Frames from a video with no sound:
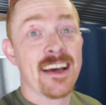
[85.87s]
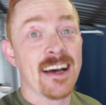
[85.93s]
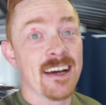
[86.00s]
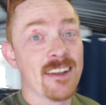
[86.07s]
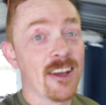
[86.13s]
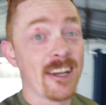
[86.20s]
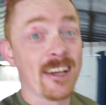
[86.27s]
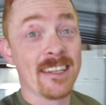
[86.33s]

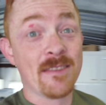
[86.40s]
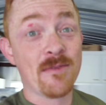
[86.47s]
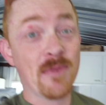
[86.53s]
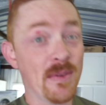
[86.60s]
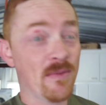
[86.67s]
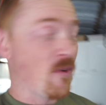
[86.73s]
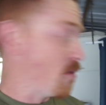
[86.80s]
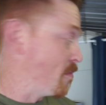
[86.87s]
like I did
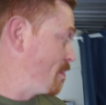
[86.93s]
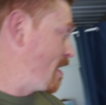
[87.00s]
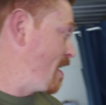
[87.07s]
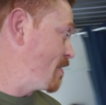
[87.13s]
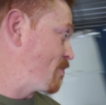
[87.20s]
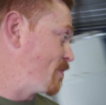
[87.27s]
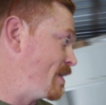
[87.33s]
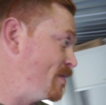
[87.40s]
with Ron
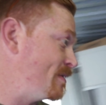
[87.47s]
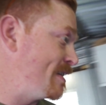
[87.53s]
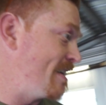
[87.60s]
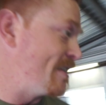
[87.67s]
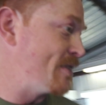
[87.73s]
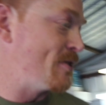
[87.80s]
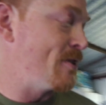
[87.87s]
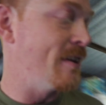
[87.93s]
Barth when he was
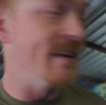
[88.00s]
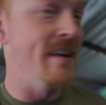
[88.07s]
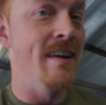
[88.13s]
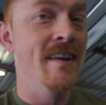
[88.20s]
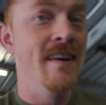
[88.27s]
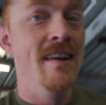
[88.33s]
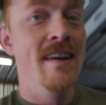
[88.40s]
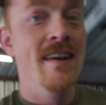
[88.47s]
out in
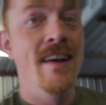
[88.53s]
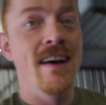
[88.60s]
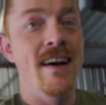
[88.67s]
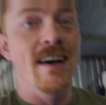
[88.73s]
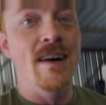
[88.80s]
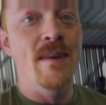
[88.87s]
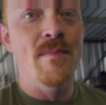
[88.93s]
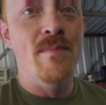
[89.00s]
Australia,
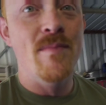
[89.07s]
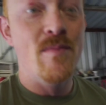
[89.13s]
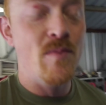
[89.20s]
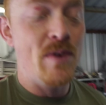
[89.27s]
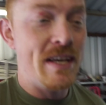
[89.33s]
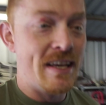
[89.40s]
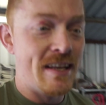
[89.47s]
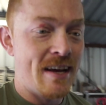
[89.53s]

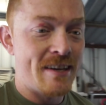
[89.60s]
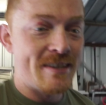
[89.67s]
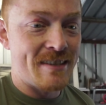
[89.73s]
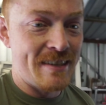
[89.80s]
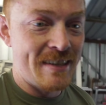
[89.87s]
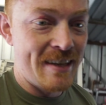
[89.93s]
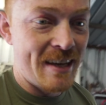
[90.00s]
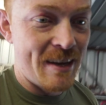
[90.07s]
we can
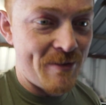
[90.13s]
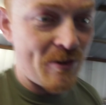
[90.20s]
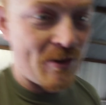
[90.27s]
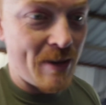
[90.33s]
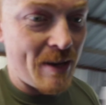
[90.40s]
actually interview